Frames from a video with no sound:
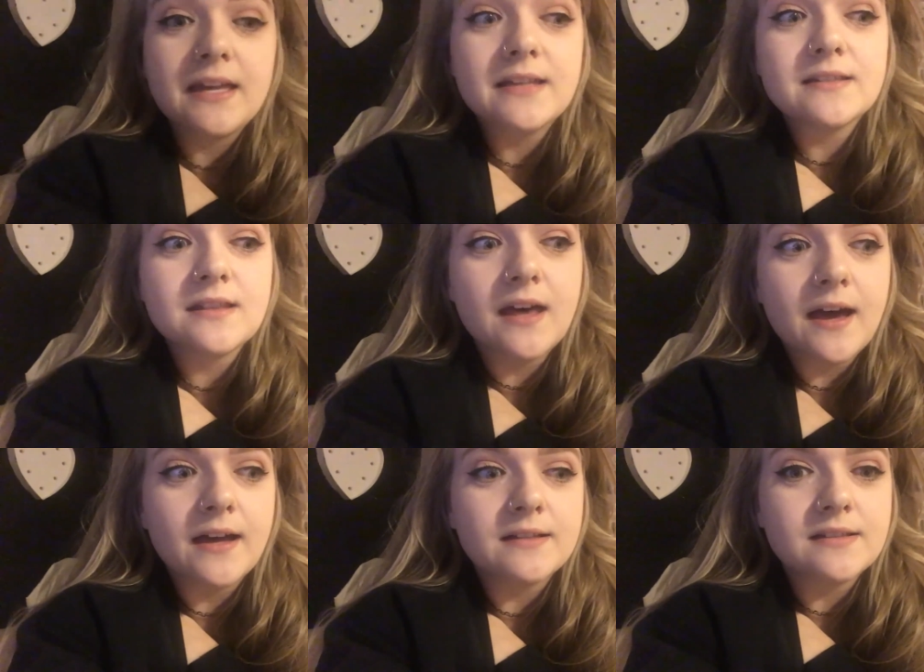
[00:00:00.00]
is
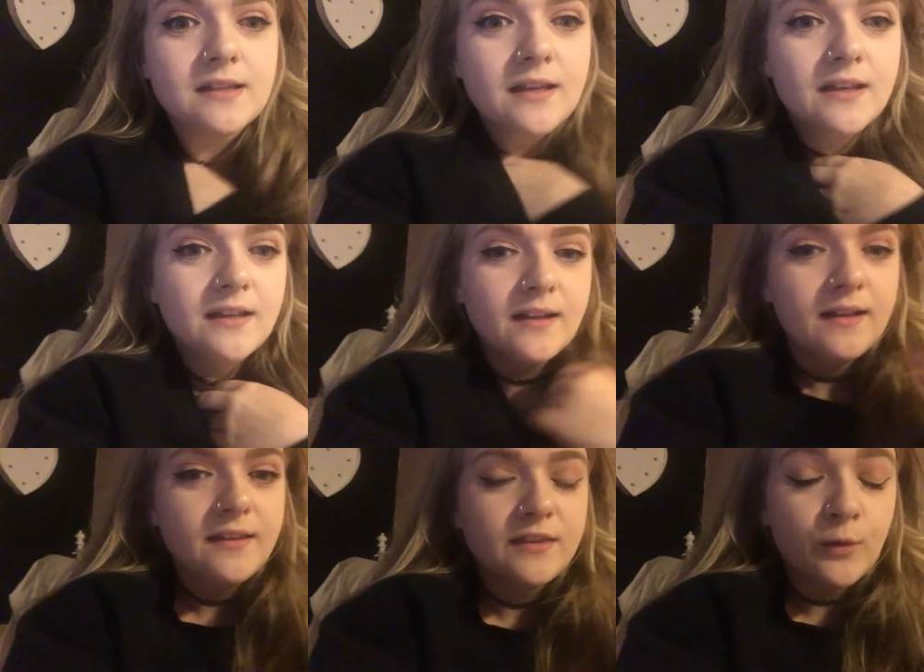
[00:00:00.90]
that
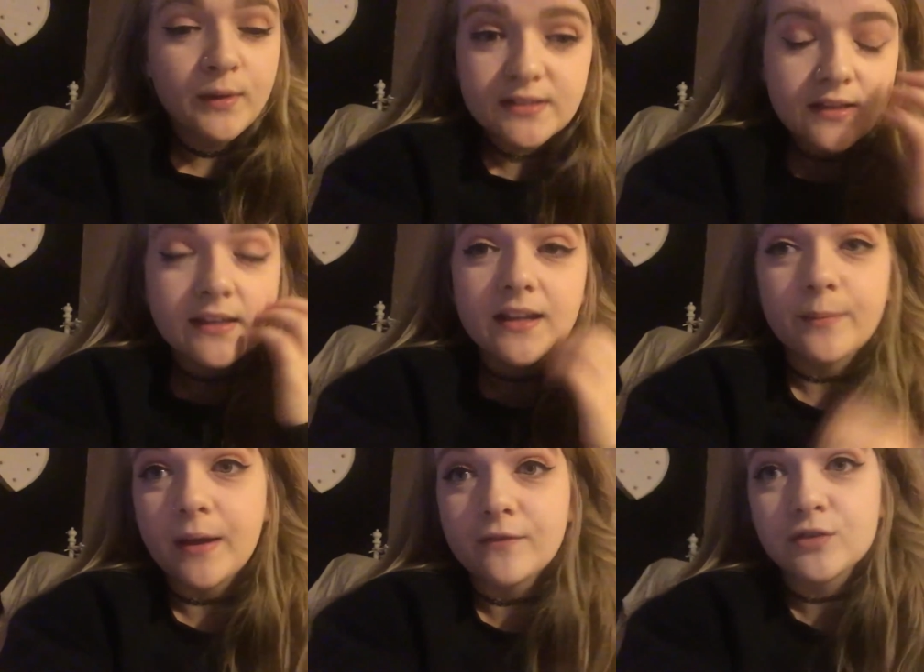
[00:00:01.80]
there was a
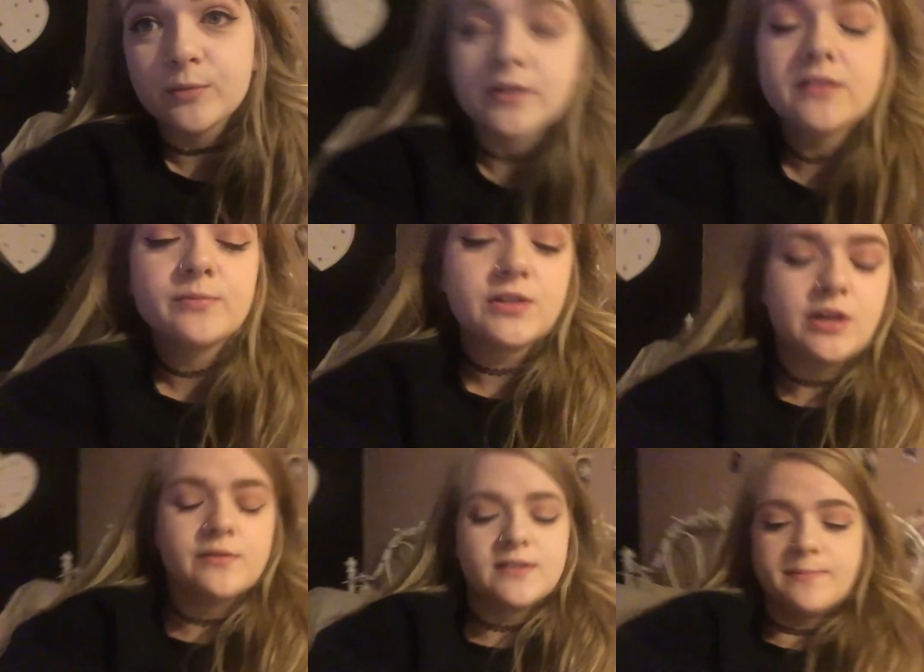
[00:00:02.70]
cleanup afterwards, which
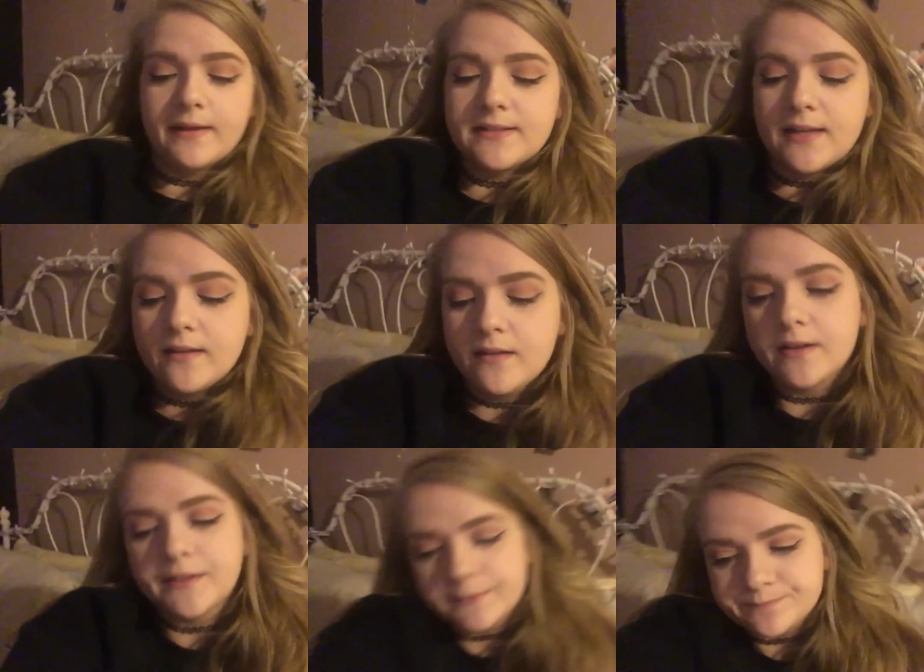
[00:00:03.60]
I was expecting.
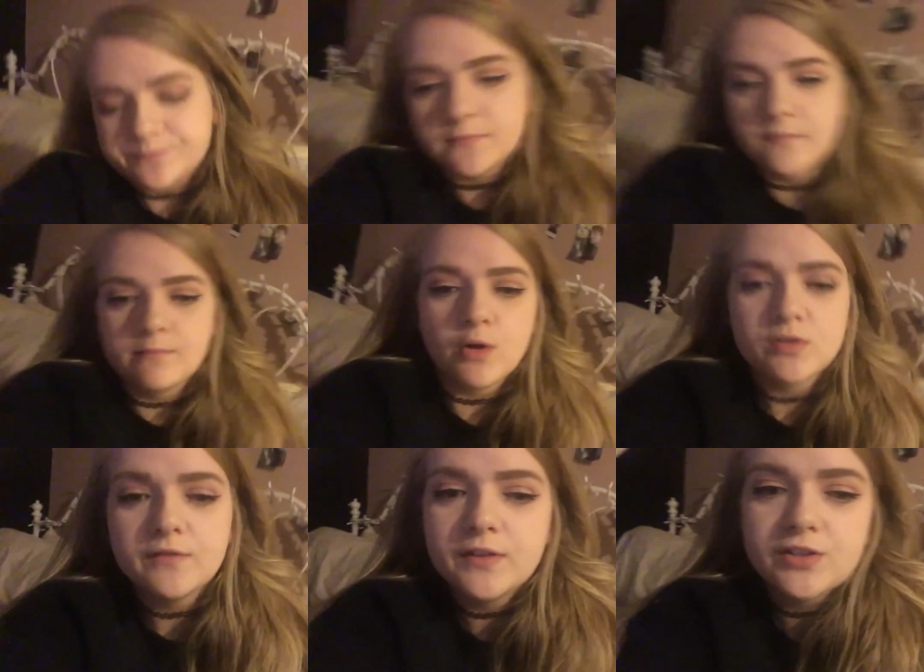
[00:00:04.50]
Um,
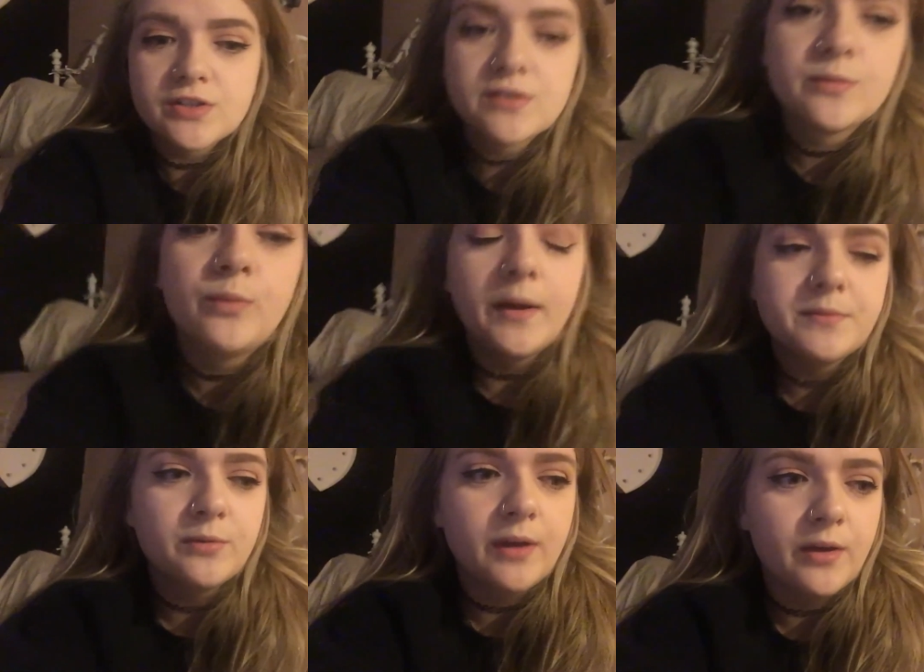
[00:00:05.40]
most of it just
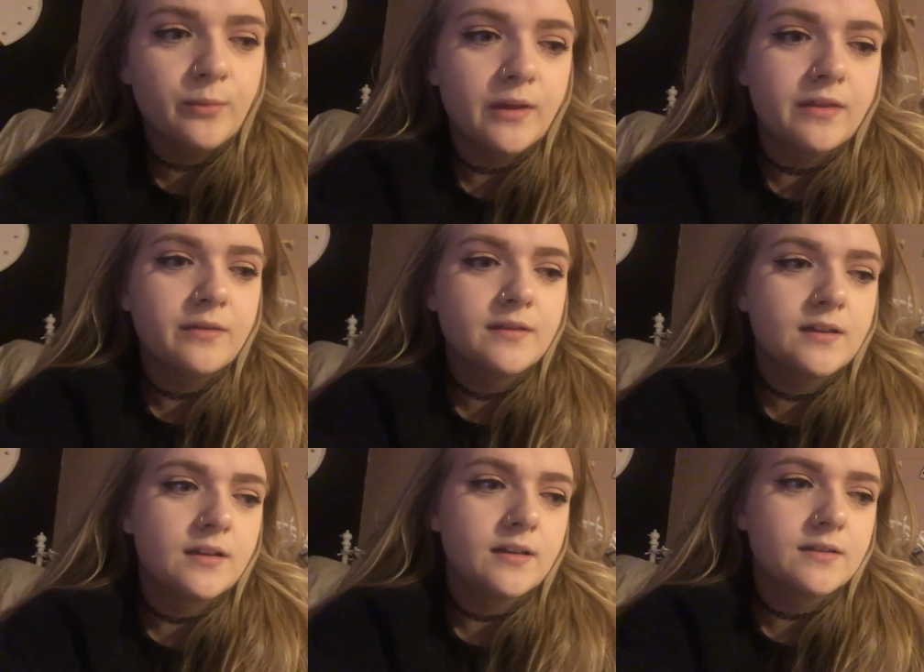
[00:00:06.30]
wiped away with
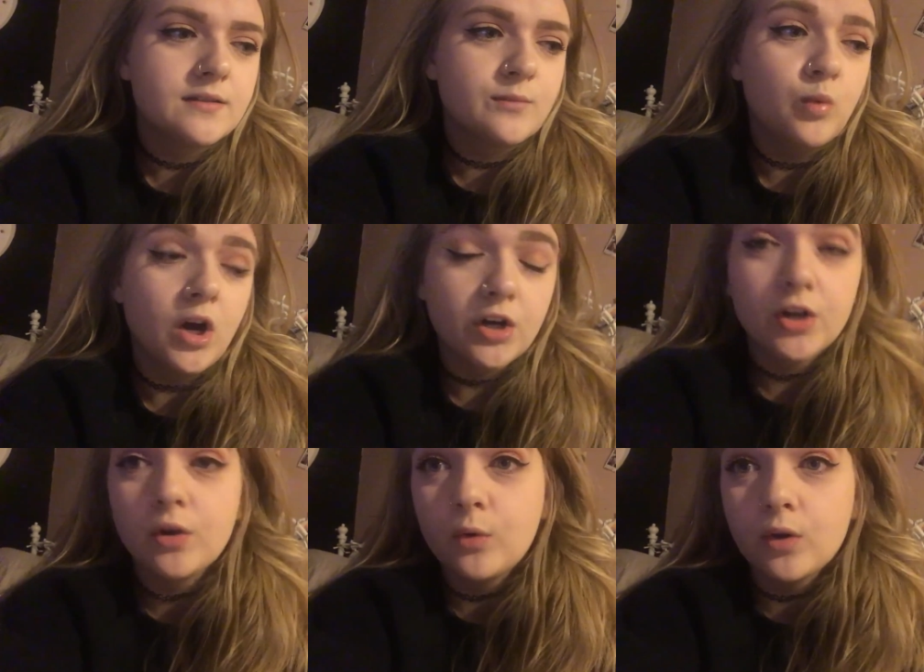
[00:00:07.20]

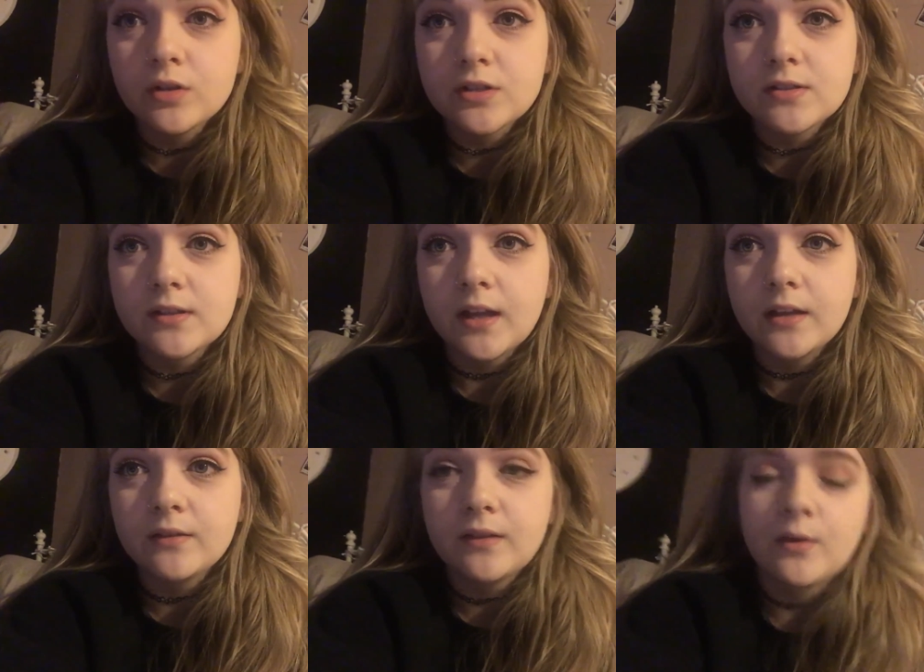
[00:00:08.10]
water or just
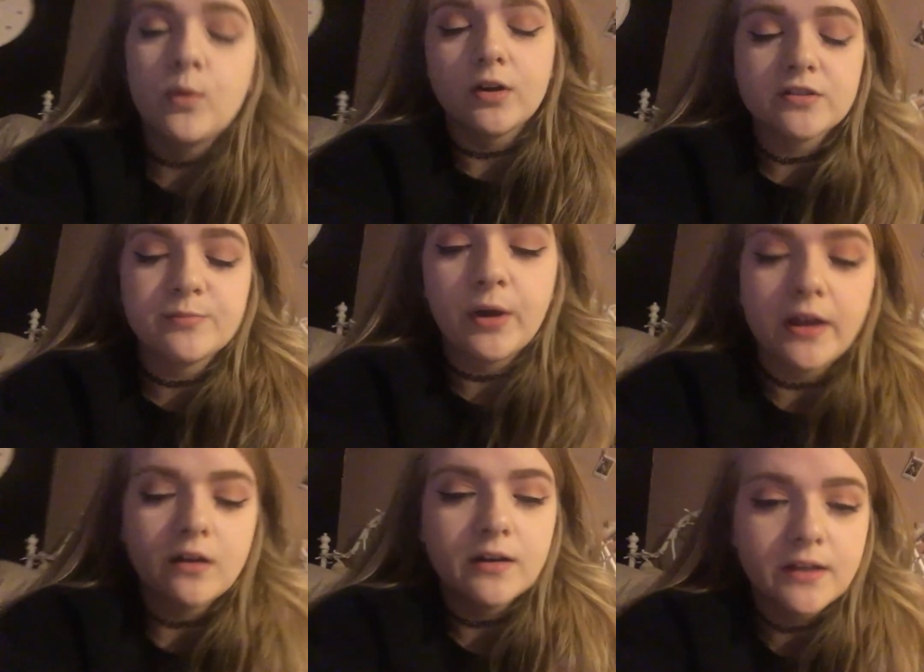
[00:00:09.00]
like like water
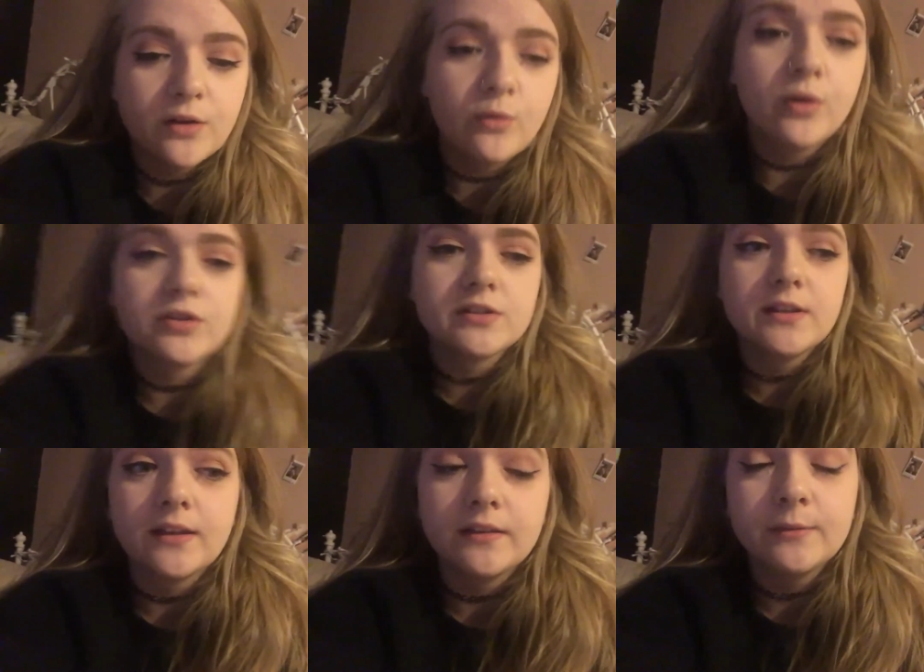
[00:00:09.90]
spraying on it or
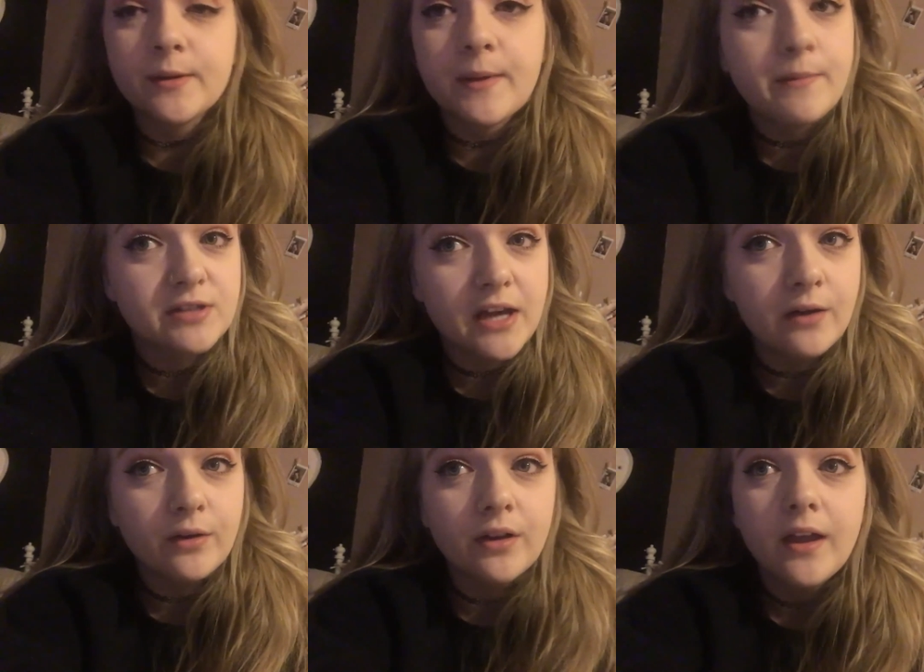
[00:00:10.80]
just like a little bit of paper
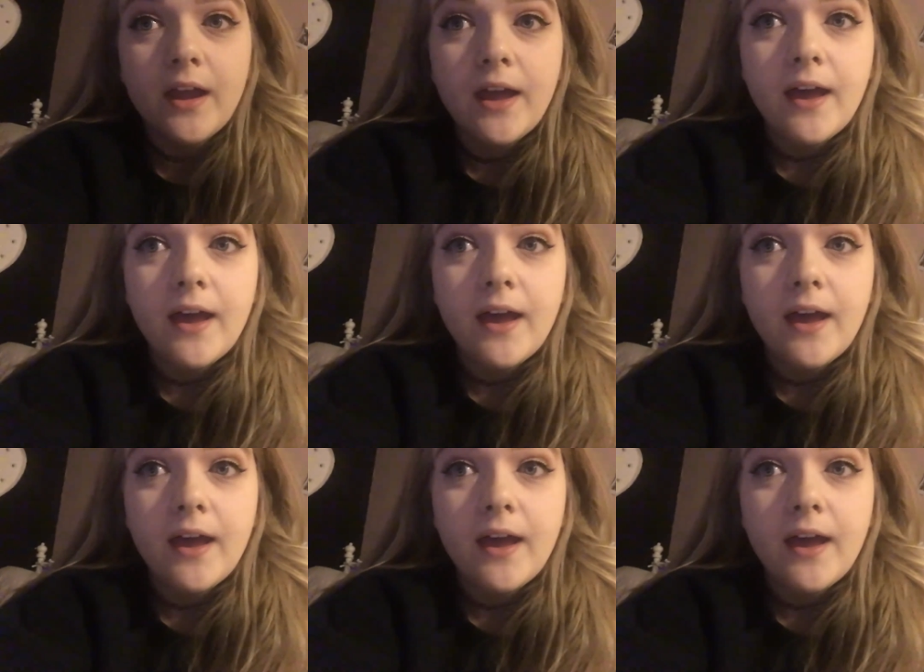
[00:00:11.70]
towel.